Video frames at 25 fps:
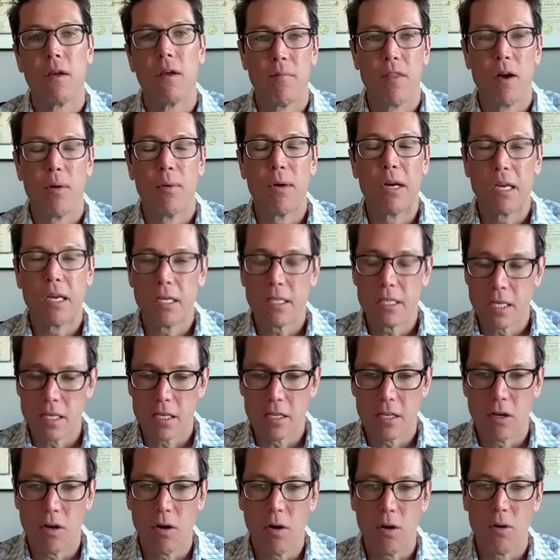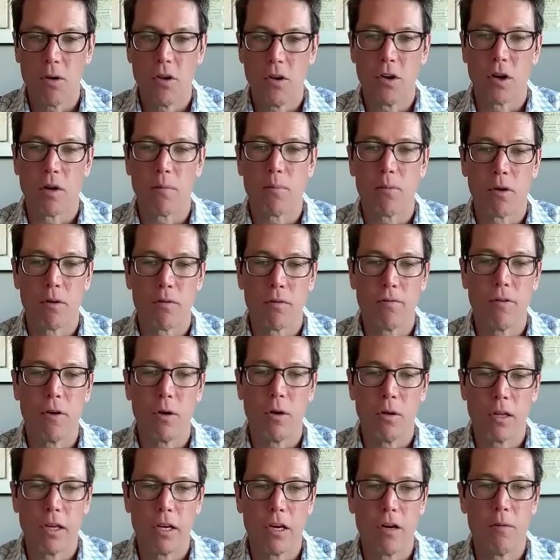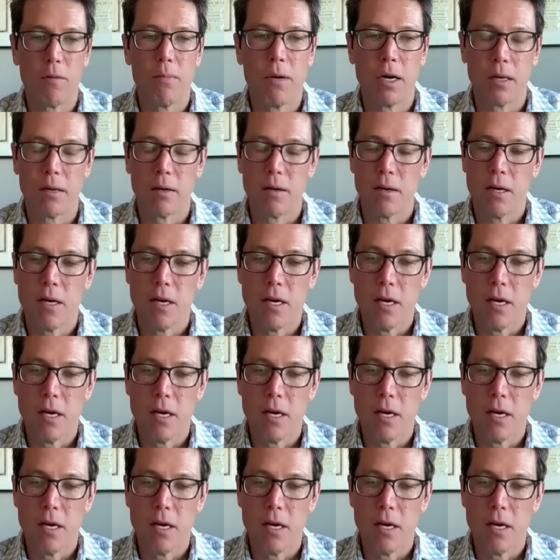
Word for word: that we continue to hold in our portfolio. But